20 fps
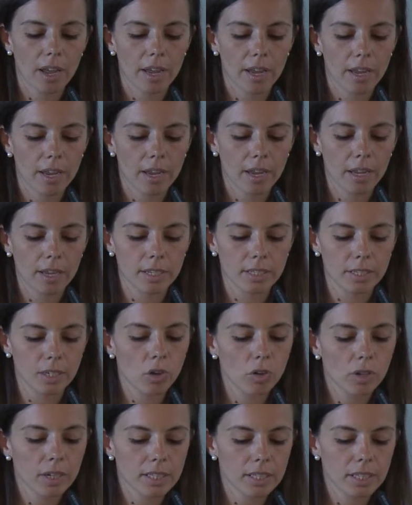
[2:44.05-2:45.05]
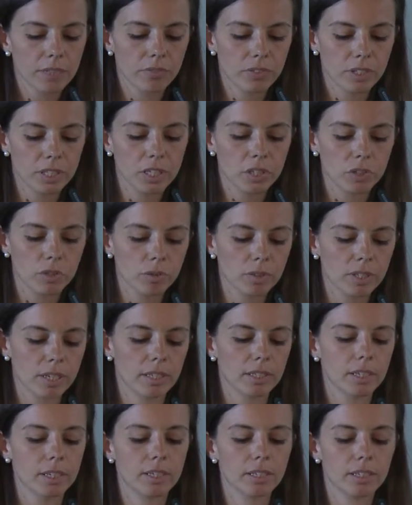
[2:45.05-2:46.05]
the connective tissue
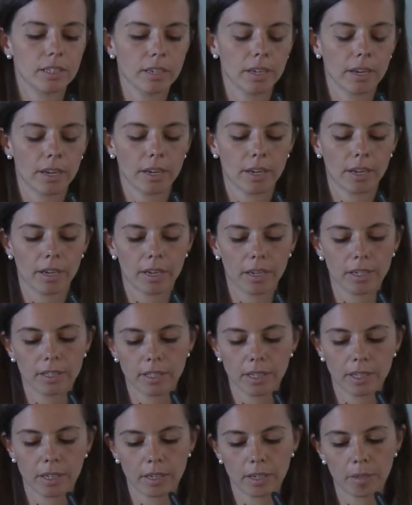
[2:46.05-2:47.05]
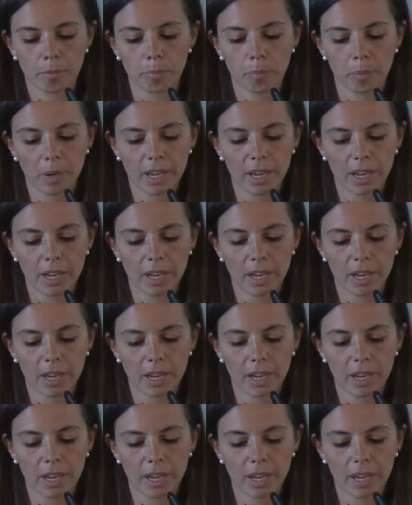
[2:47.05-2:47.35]
that is in the